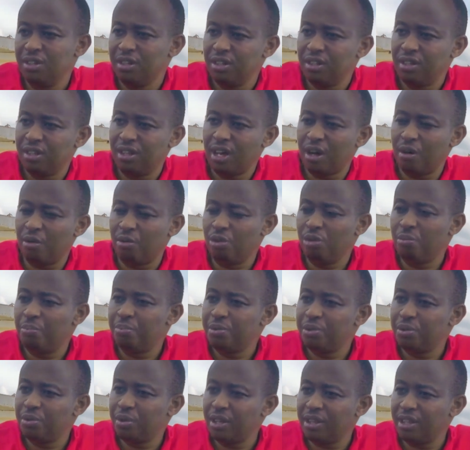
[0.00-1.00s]
their
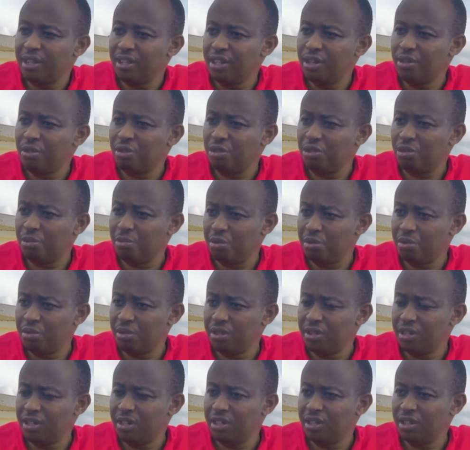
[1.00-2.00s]
groups where they need a contribution.
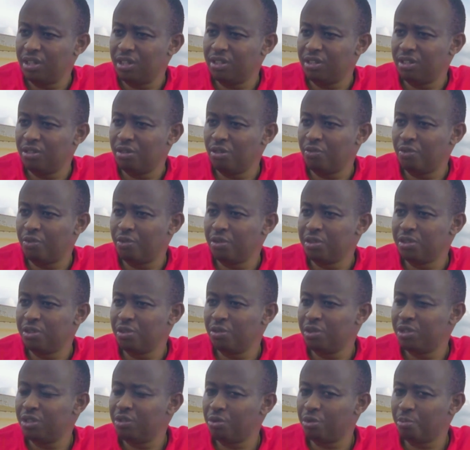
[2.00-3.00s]
It's of course
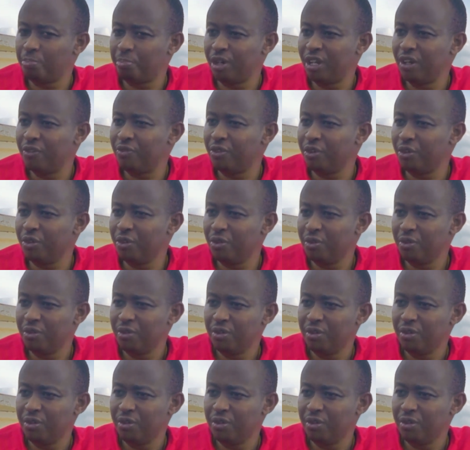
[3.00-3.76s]
not to pray for you.